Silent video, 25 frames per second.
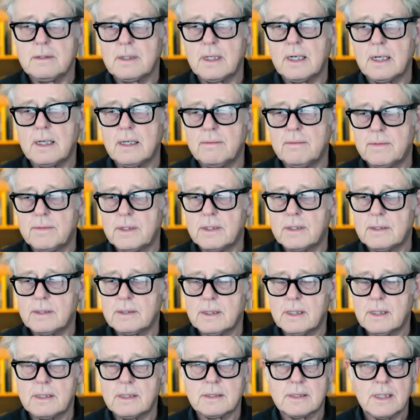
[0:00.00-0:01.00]
deliver
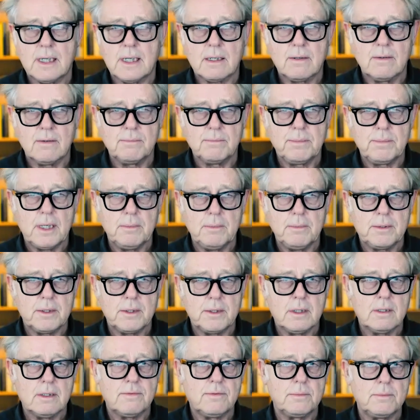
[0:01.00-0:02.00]
a stack of paper
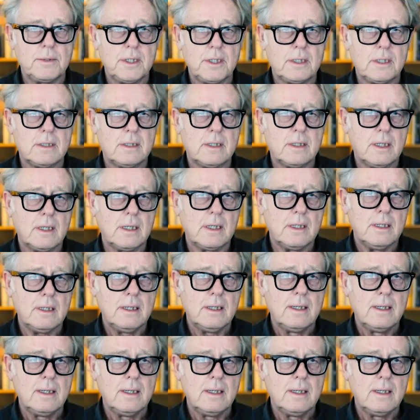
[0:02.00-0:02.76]
half a meter high,